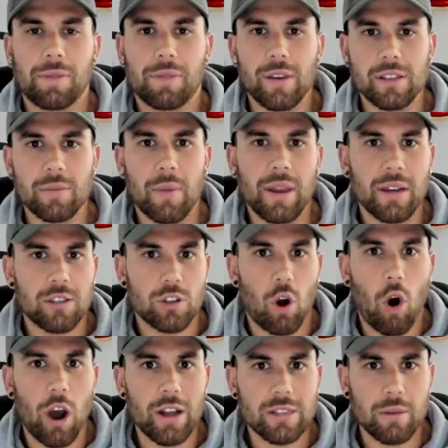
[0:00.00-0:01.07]
doesn't mean it's
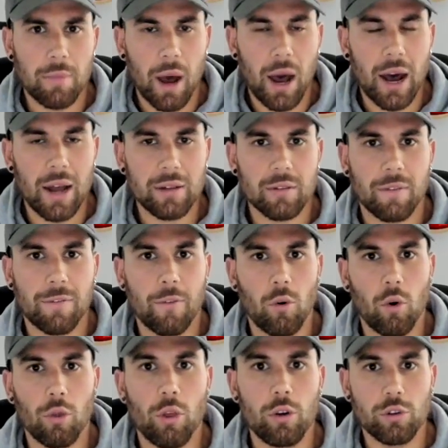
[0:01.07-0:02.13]
high demand
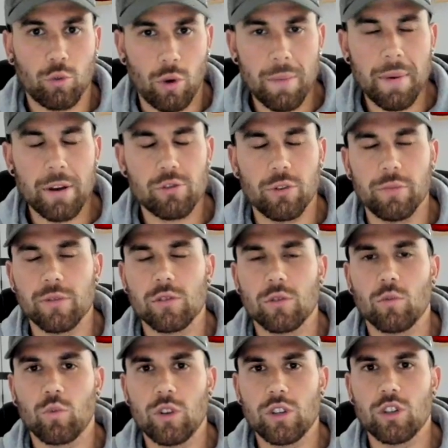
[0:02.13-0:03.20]
for those 3 bedrooms.
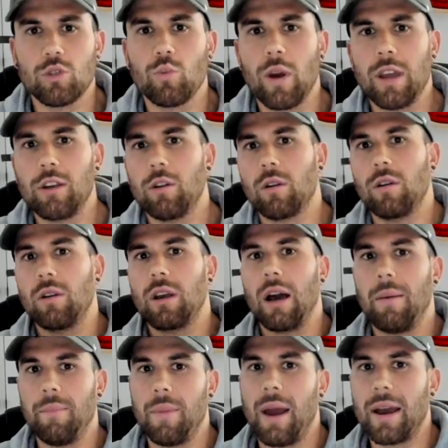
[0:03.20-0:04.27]
This is where you got to
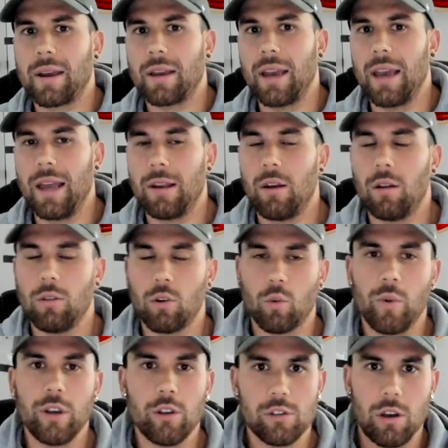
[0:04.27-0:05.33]
come back and look.
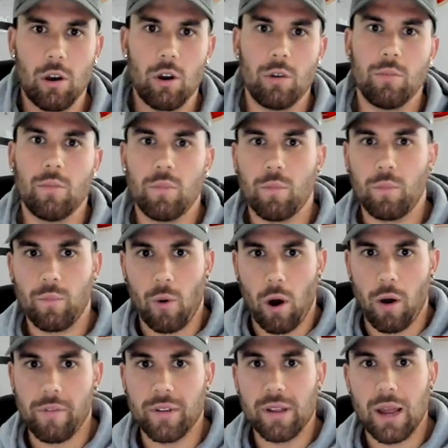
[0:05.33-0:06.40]
We use our own
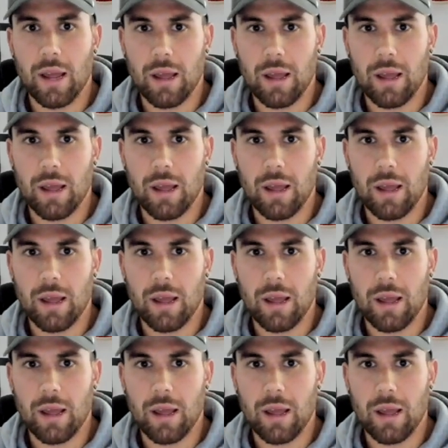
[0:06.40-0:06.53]
private